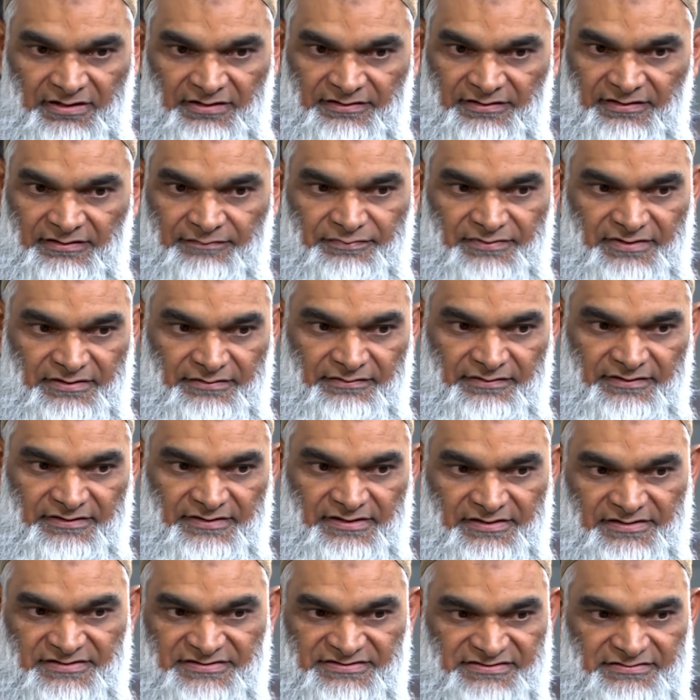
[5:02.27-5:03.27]
holiday
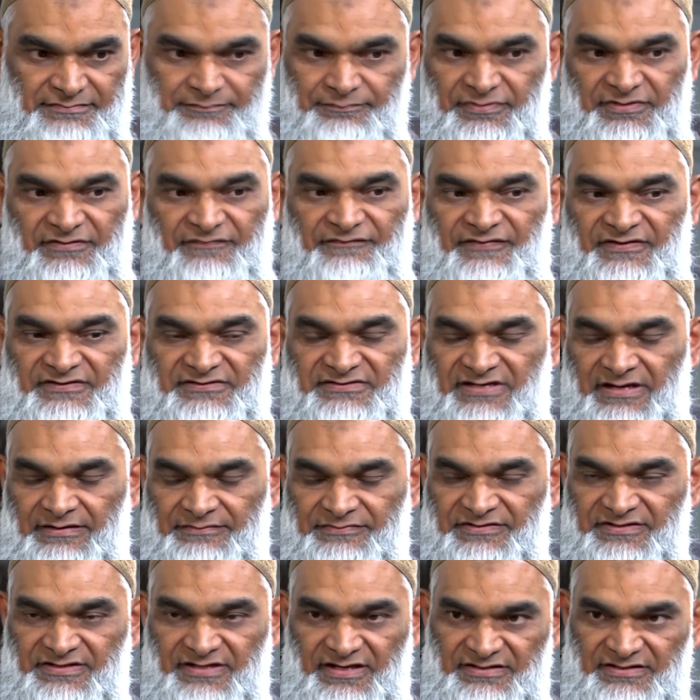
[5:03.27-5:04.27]
period it is the perfect time to